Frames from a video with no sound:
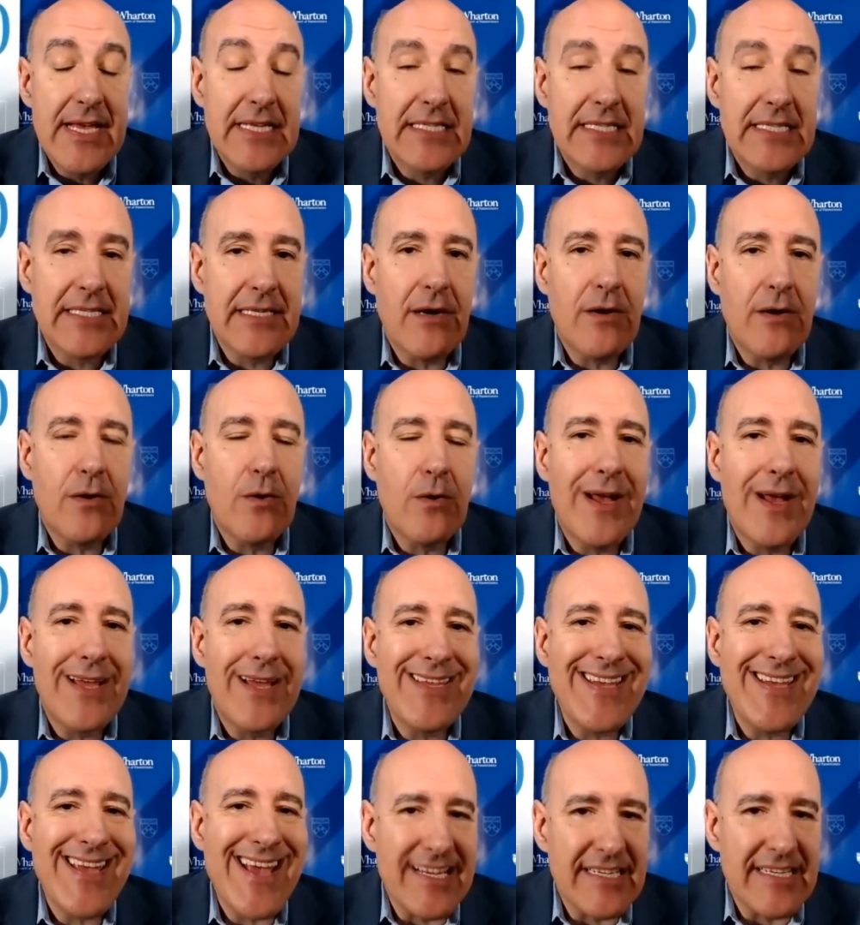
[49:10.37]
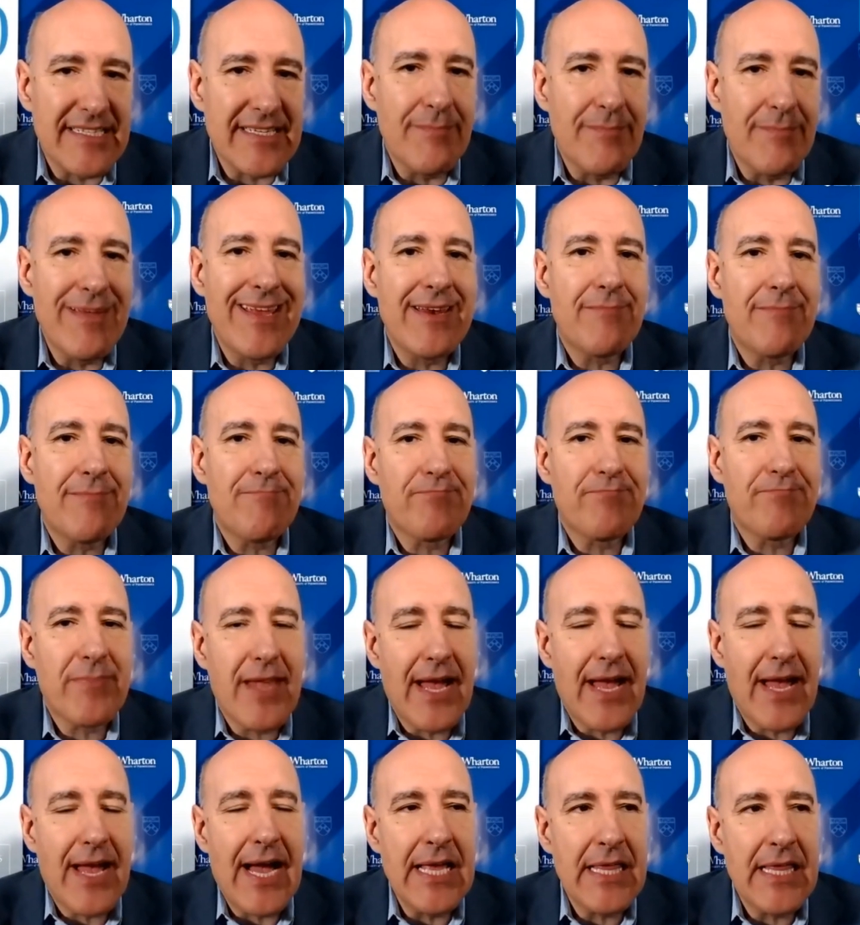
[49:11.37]
So yes, I mean,
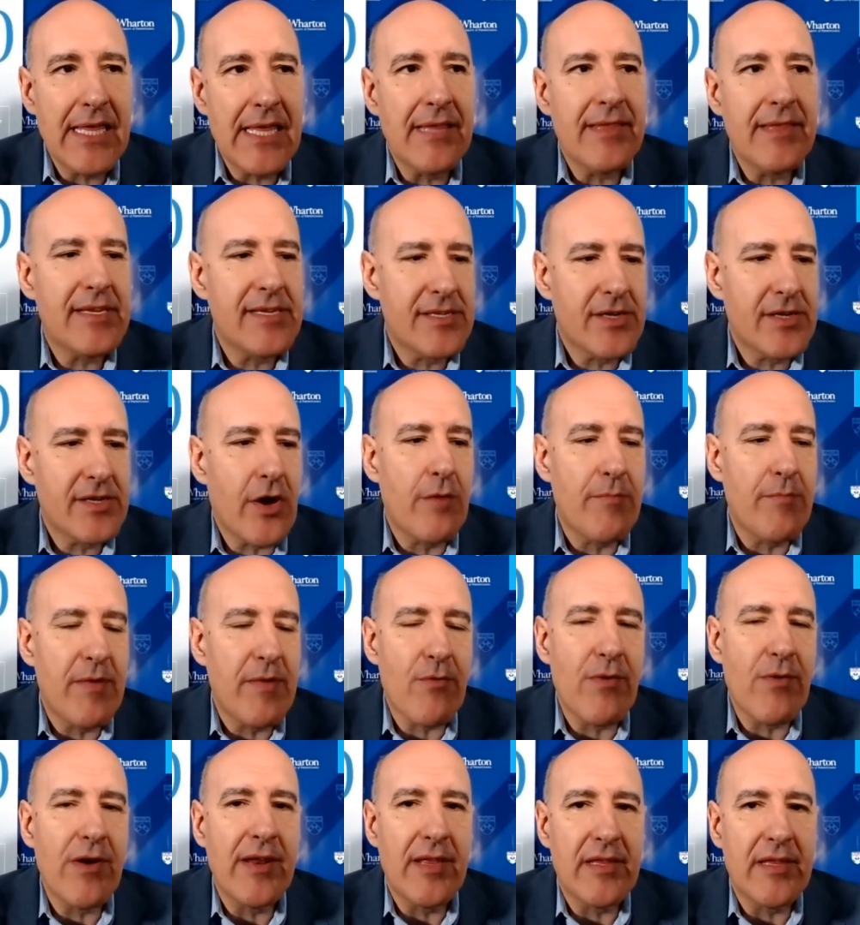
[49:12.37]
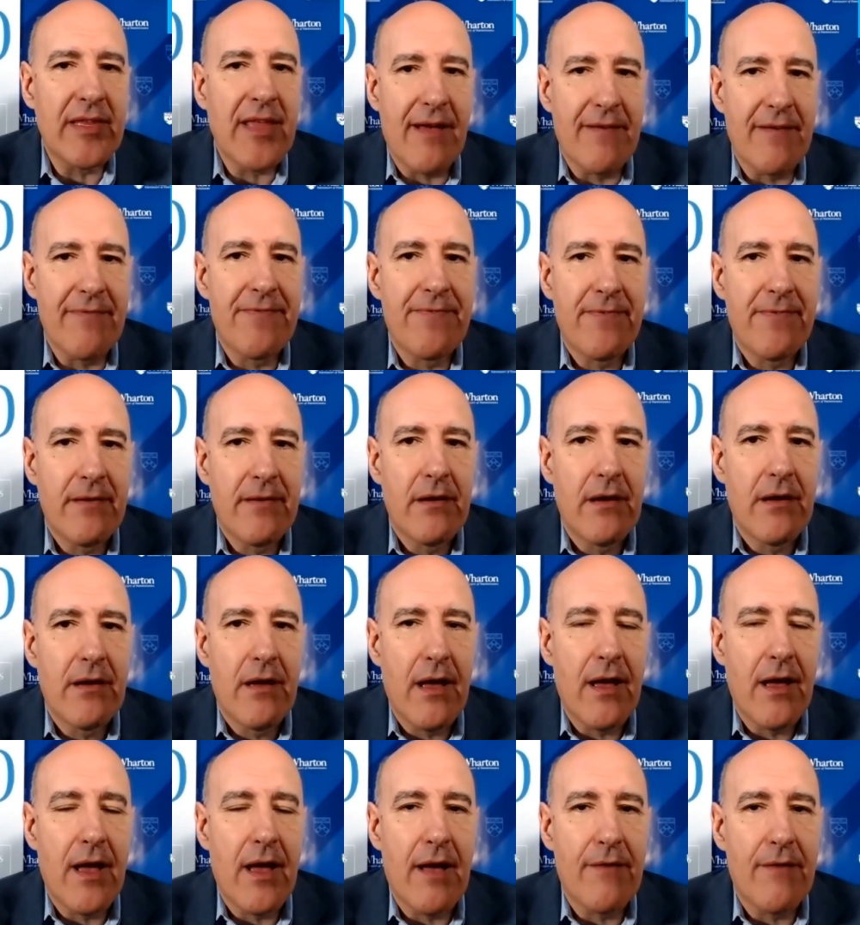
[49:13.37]
I think this is going to be really tough
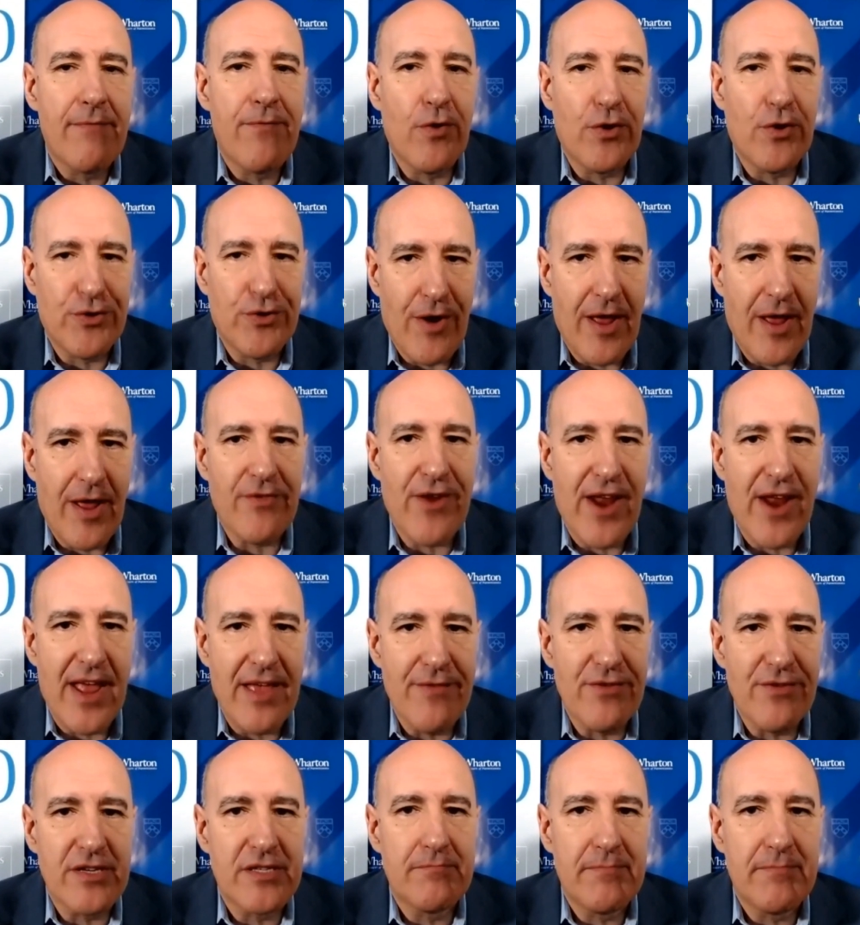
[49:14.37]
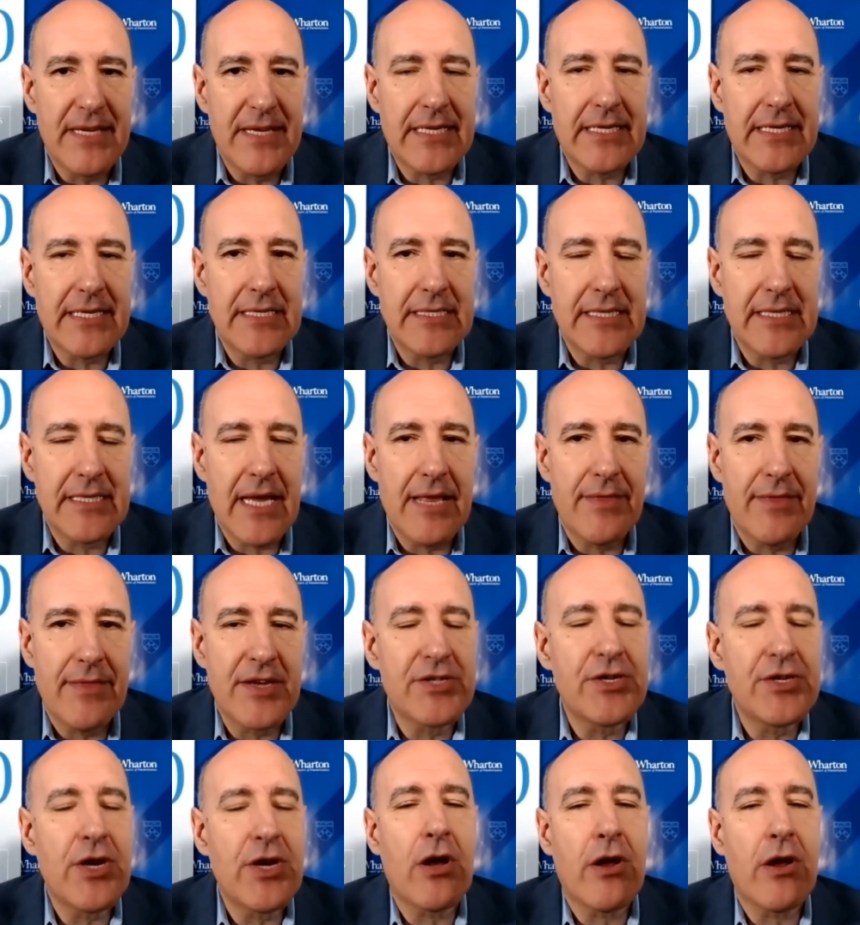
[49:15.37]
uh, for truck drivers because uh,
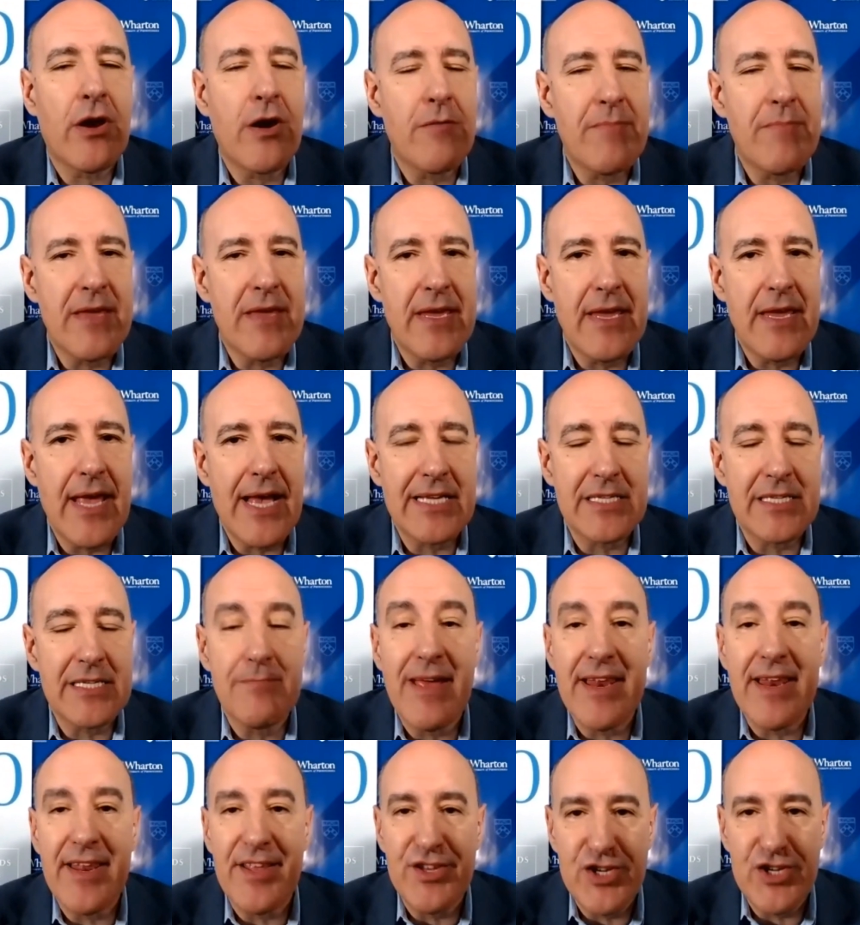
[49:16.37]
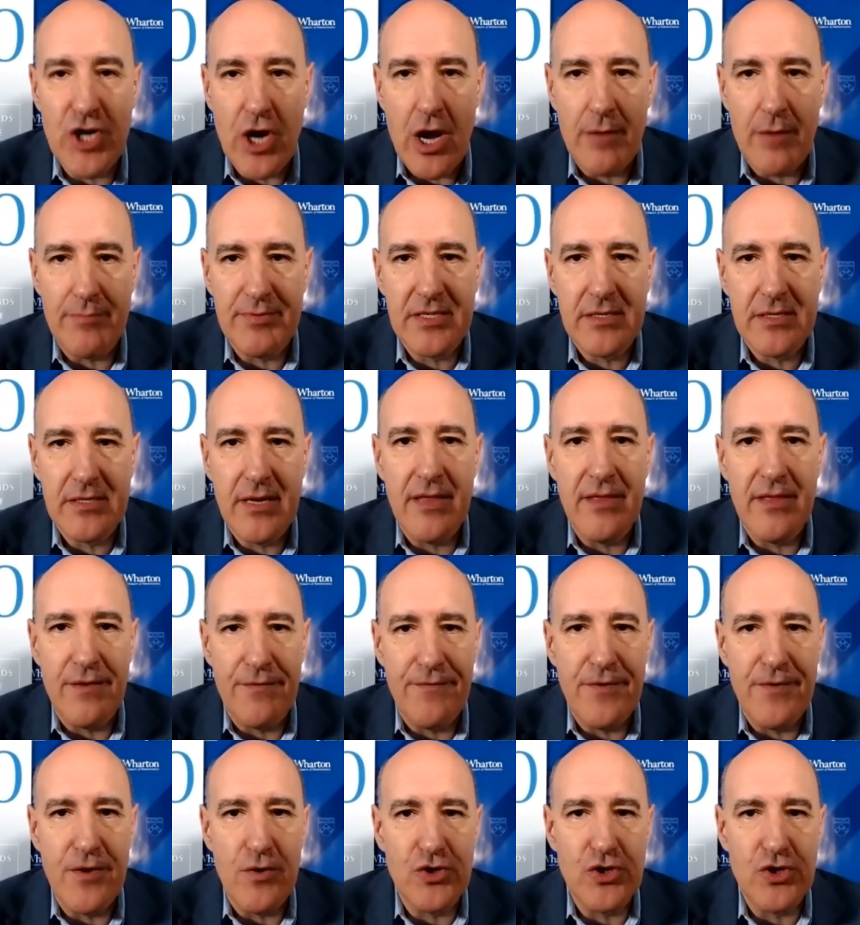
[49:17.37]
there's not going to be as many jobs in
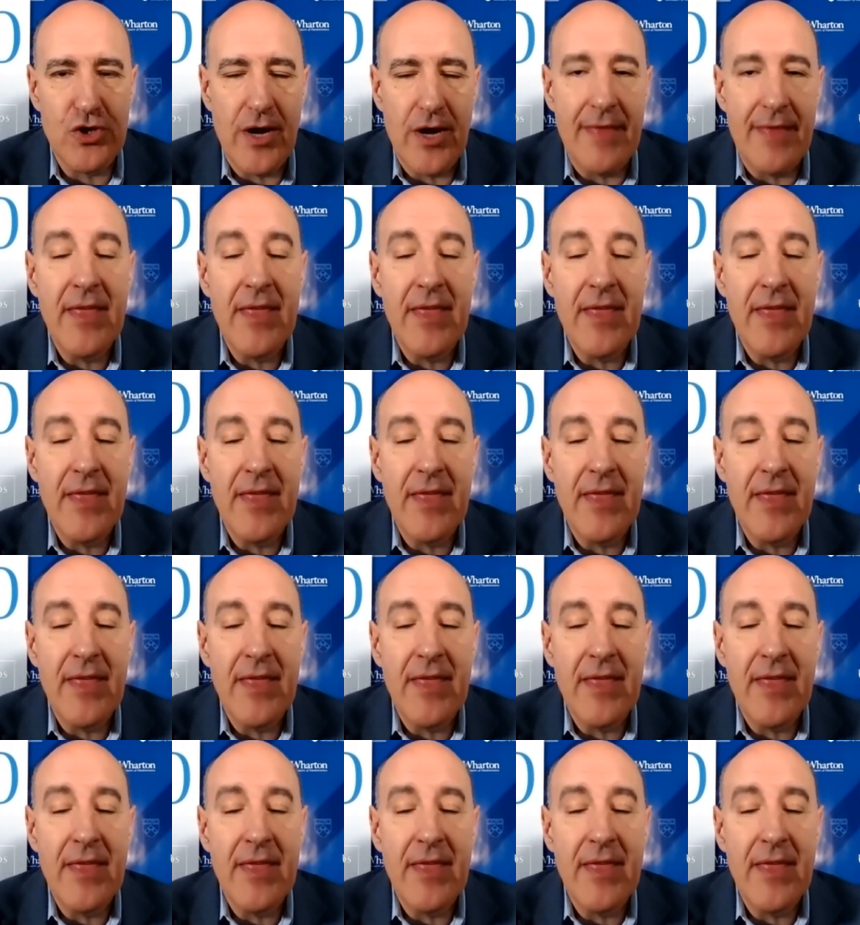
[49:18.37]
the future.